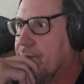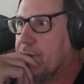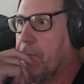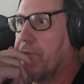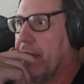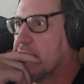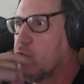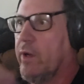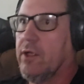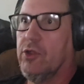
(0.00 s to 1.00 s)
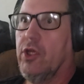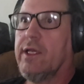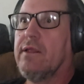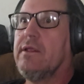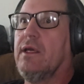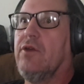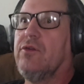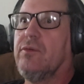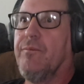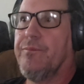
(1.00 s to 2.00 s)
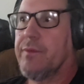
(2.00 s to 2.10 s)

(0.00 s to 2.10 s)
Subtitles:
the best way to look at this